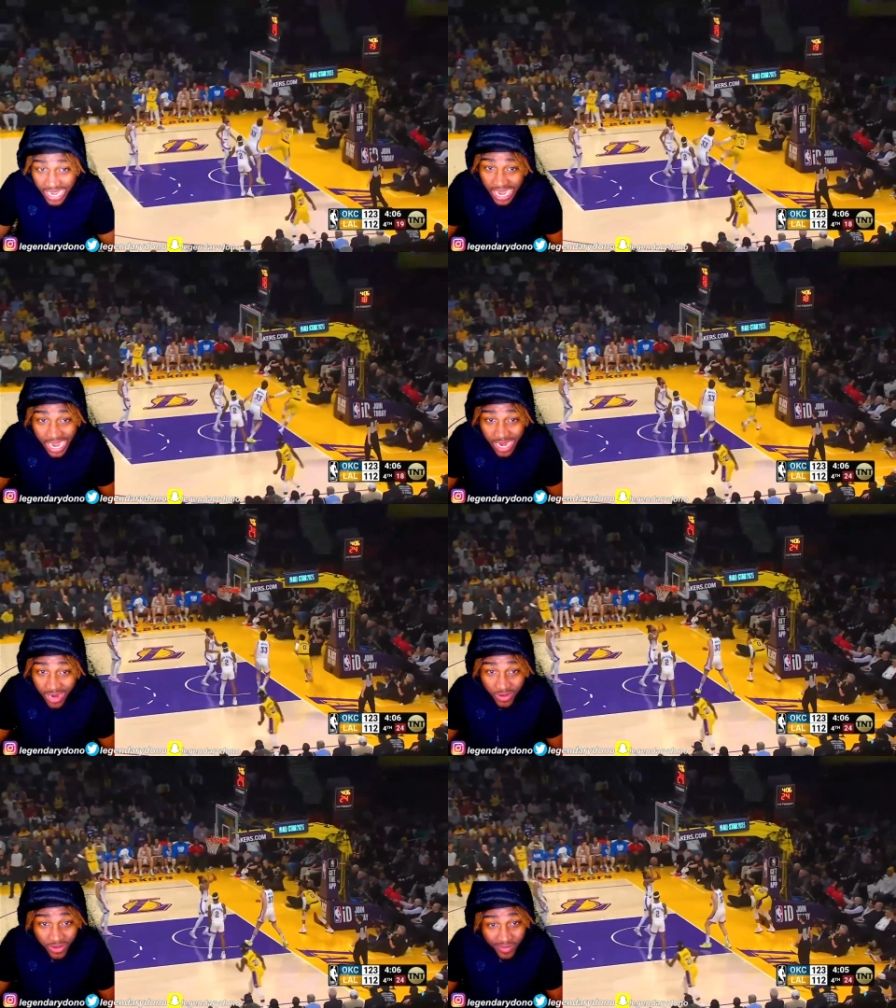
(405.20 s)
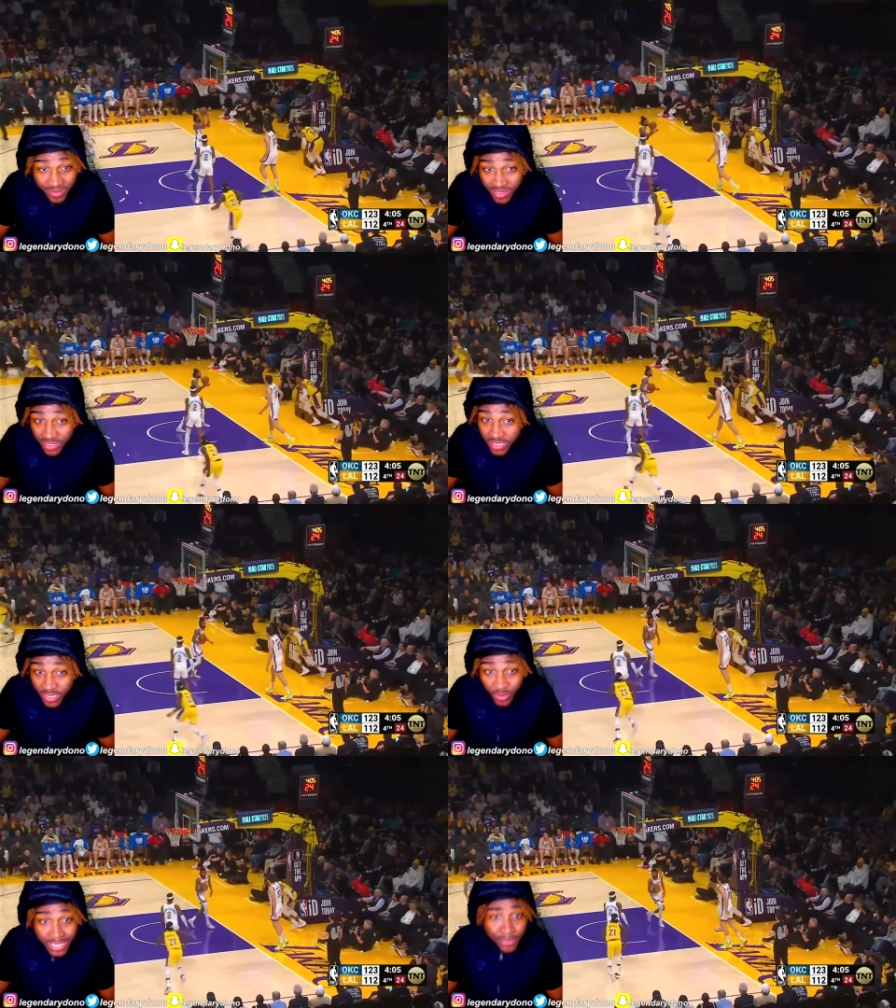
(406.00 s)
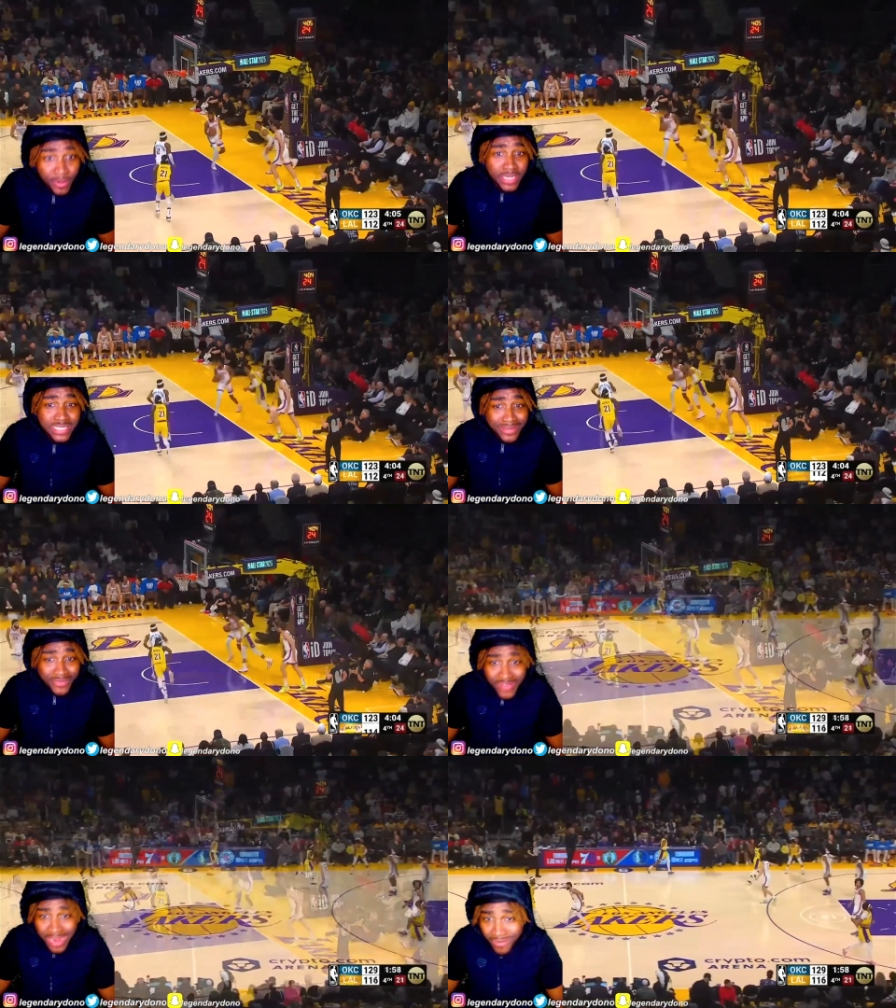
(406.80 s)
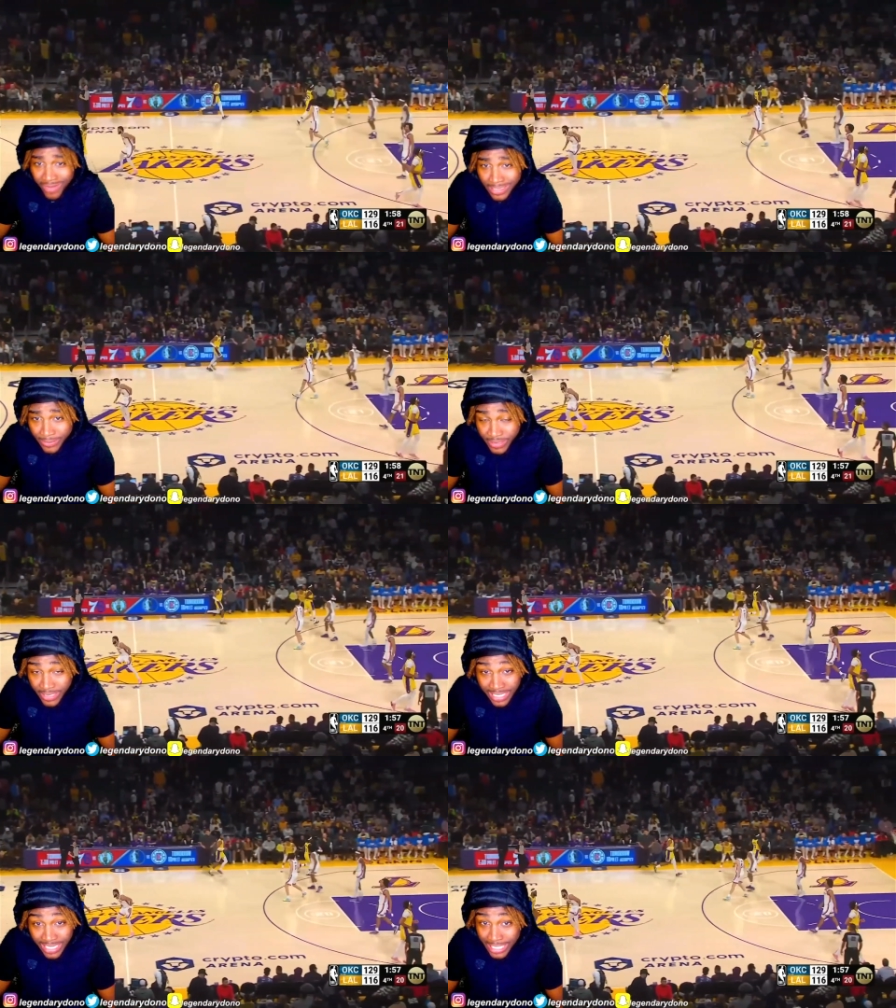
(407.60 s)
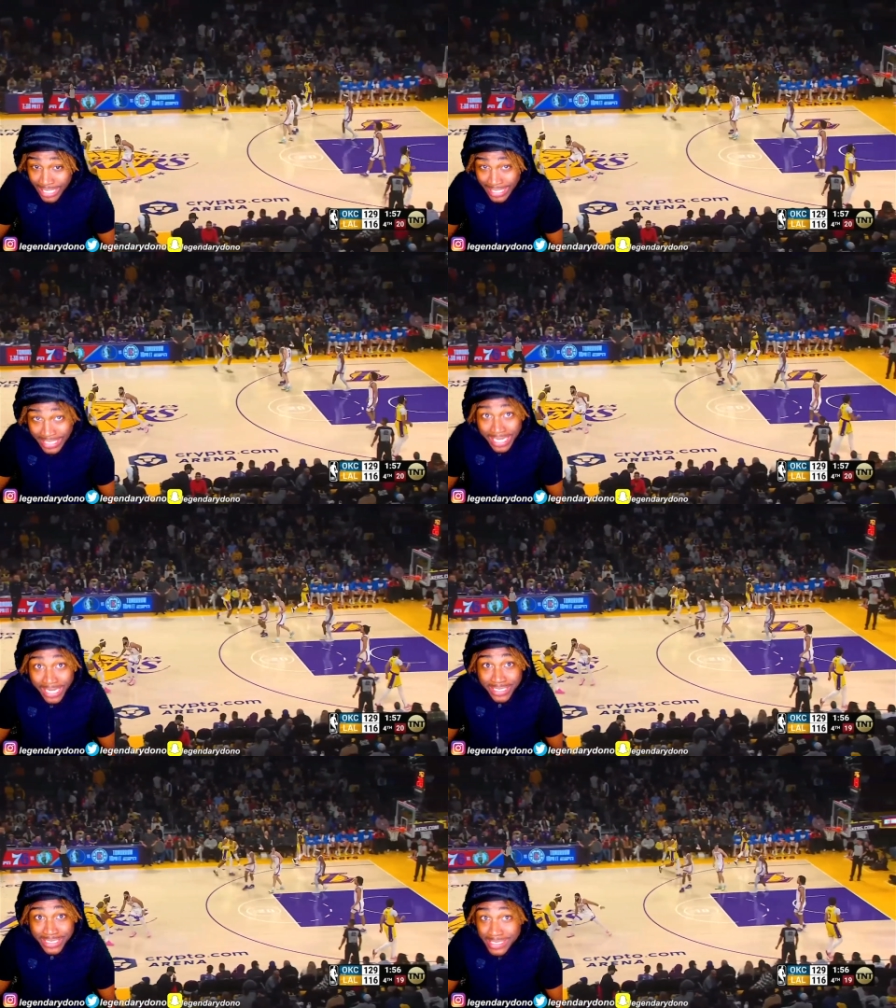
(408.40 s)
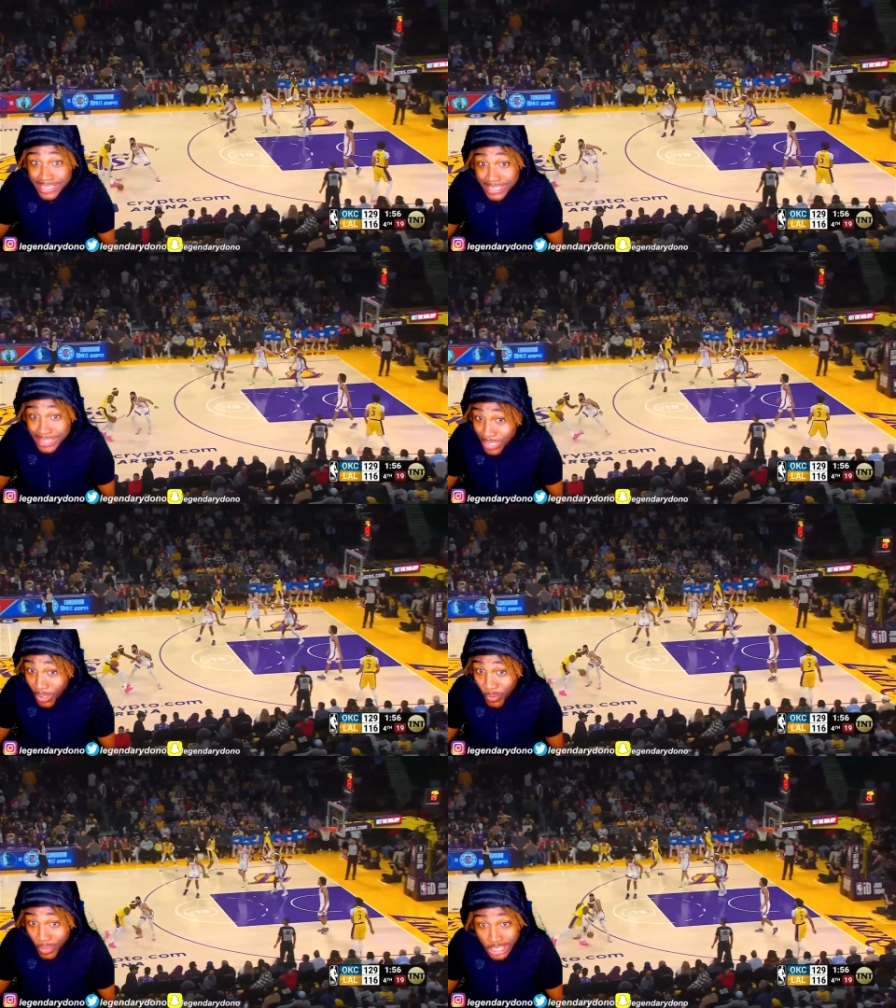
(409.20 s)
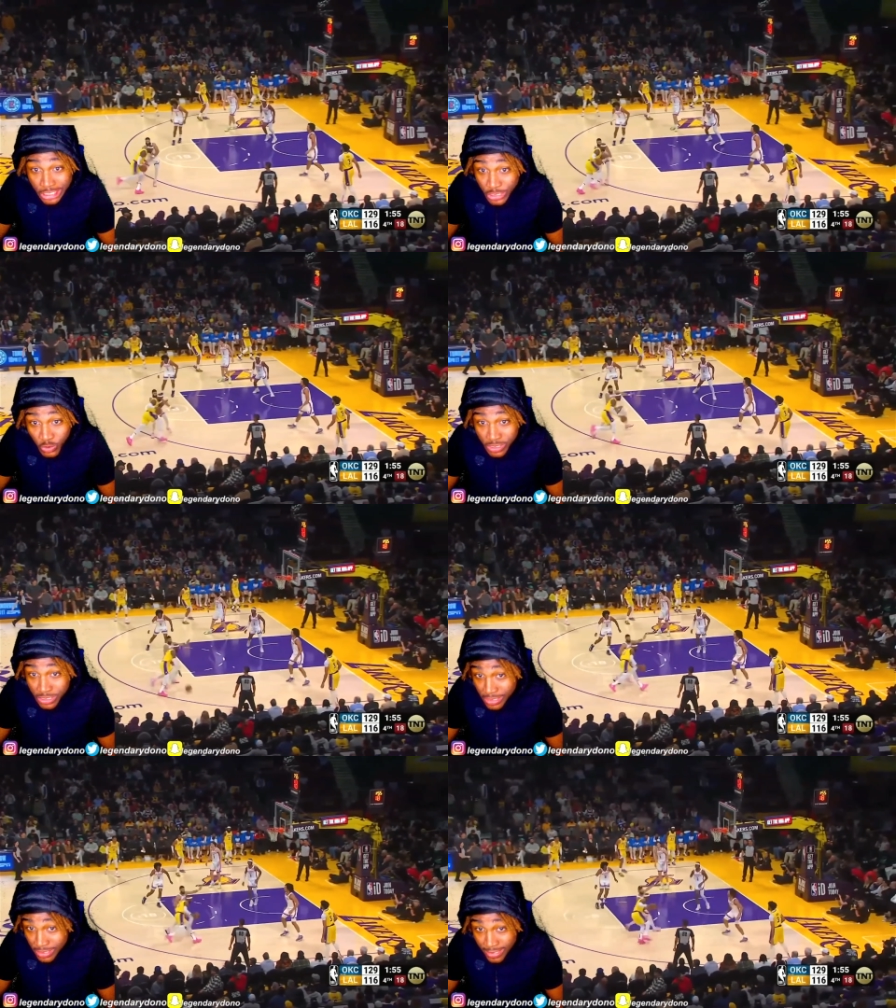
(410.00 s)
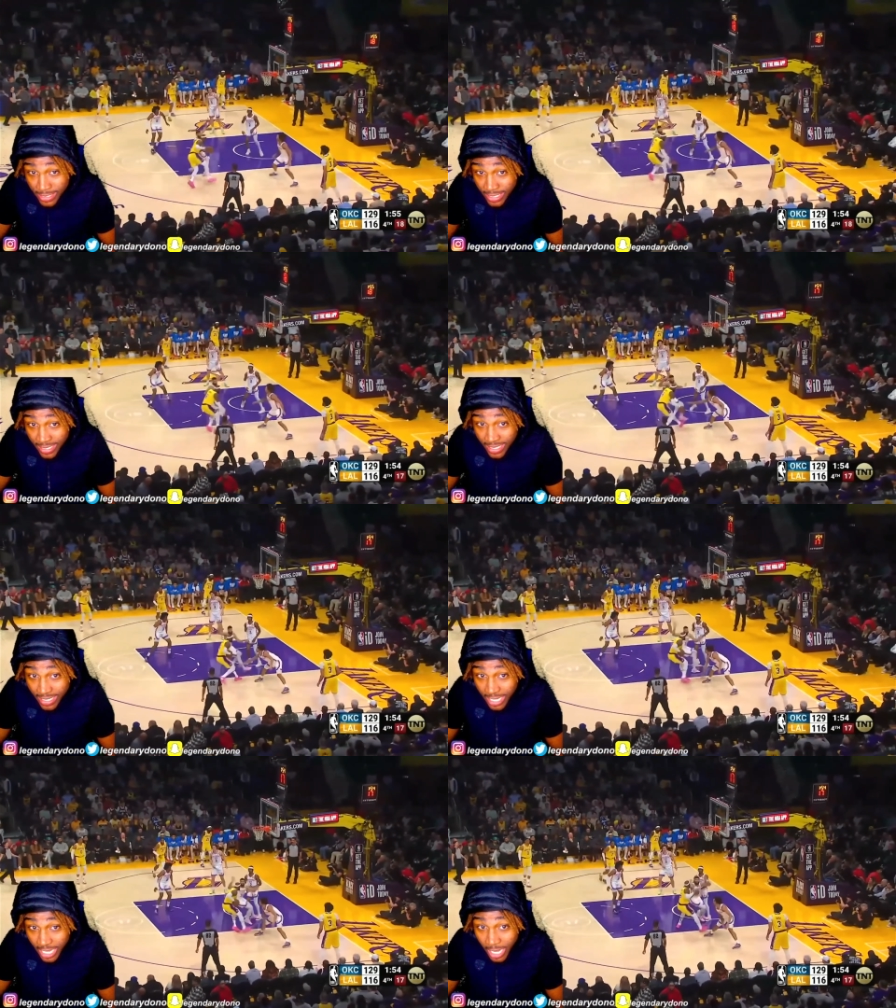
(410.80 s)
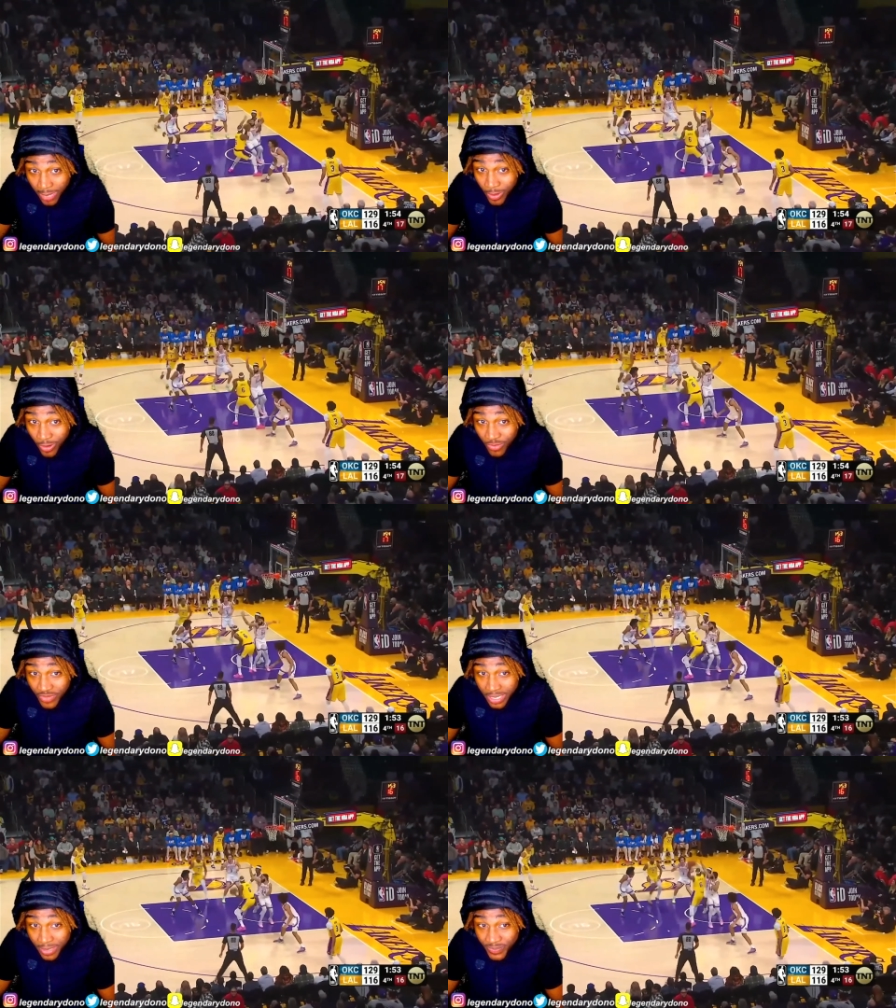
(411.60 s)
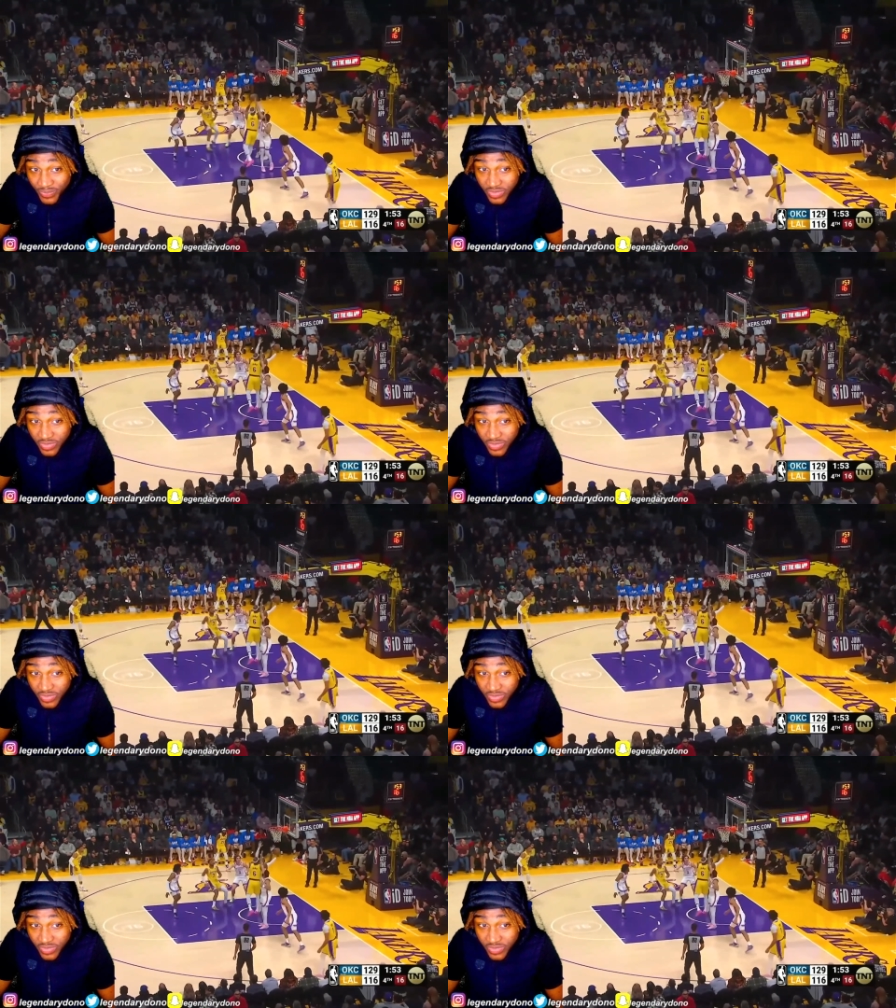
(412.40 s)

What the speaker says: don't want to hear no. That probably shouldn't foul right there, but there's no excuses. Come on, fam.